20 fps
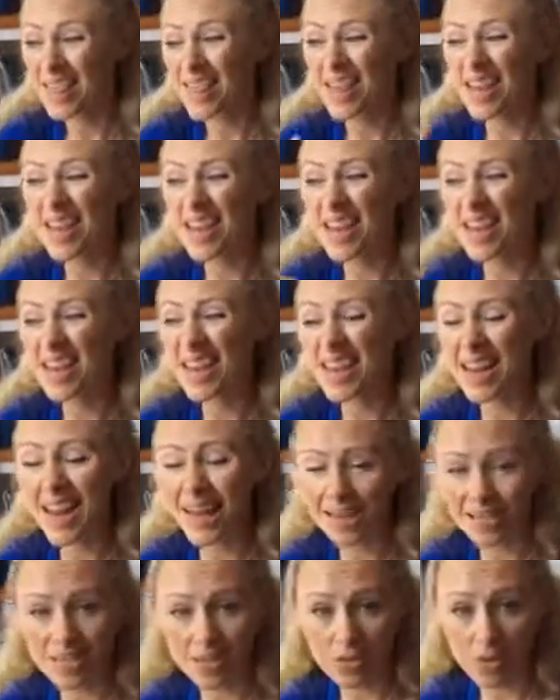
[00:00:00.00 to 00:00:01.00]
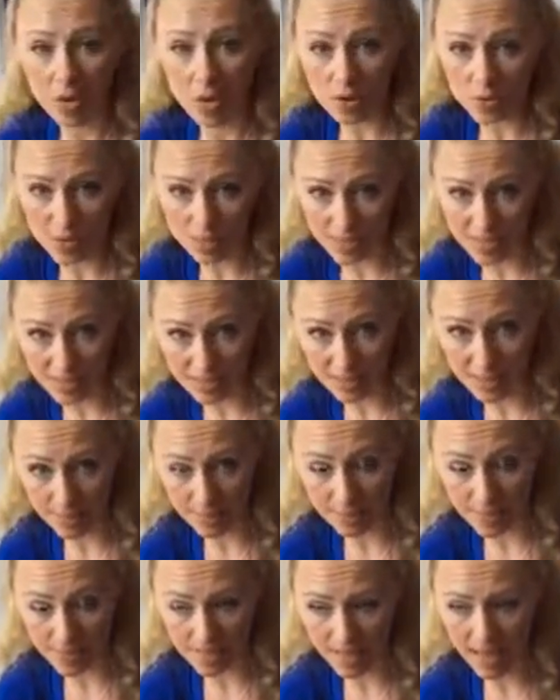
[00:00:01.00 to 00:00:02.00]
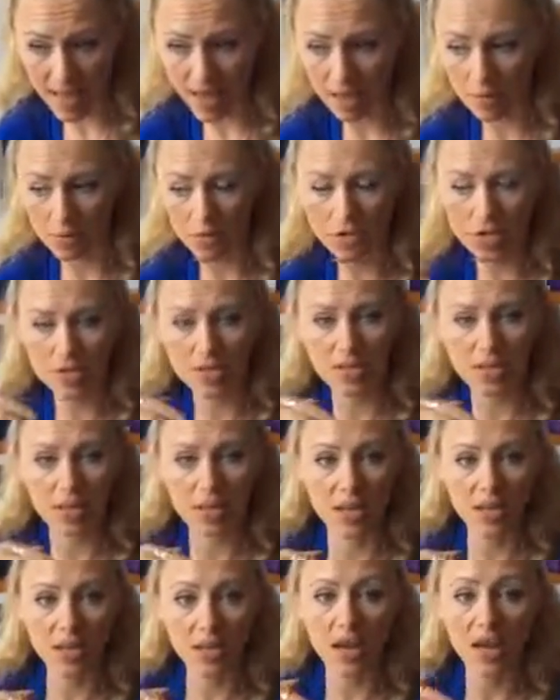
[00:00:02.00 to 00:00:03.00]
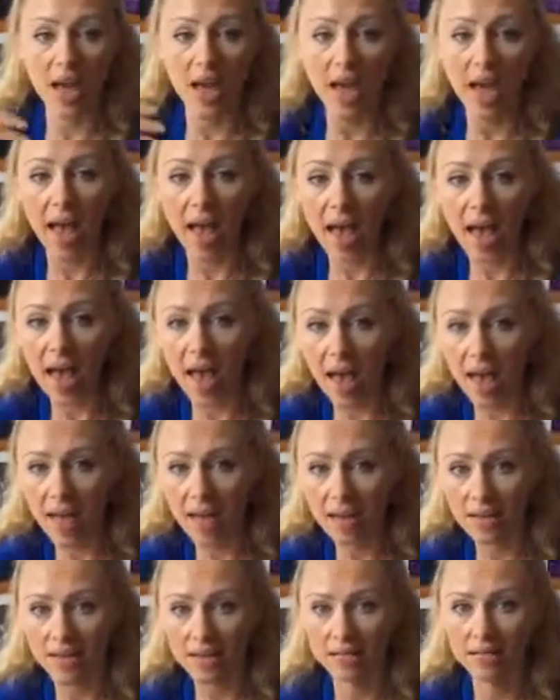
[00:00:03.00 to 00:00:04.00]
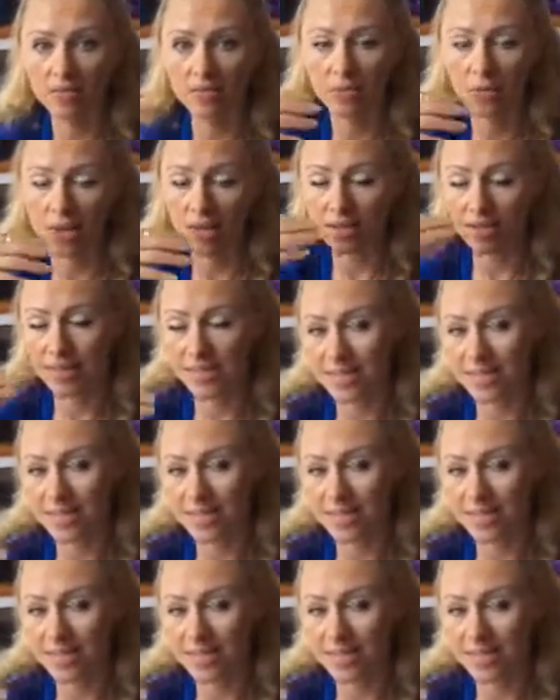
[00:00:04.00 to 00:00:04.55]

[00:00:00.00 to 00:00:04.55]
the next closest step to cat, which is k, a, right?